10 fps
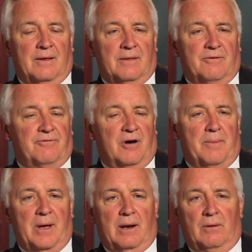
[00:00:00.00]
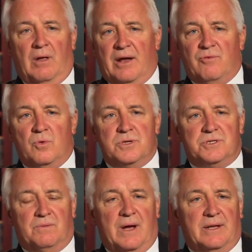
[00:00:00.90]
The farm had a lot of woods
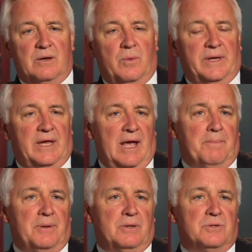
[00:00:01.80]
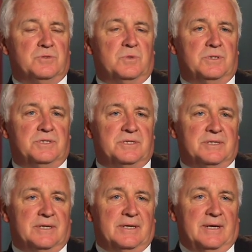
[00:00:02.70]
around it. We'd camp in those woods.
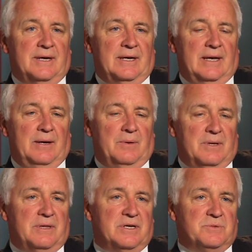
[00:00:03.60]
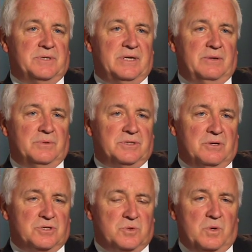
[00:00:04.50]
And one of the things we did was
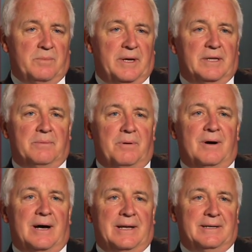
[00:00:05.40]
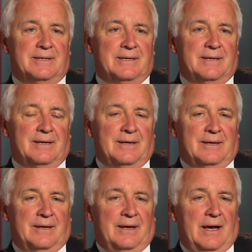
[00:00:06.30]
go swimming in the pond.
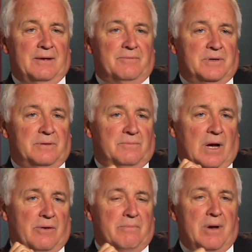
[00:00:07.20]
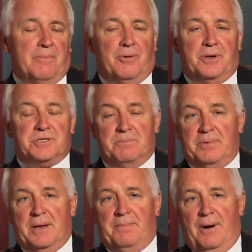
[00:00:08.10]
I remember it as a
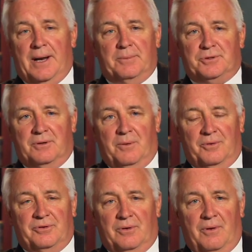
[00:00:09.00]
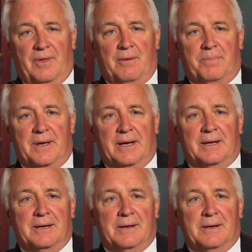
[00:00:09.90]
big pond. I'm sure it wasn't all that big.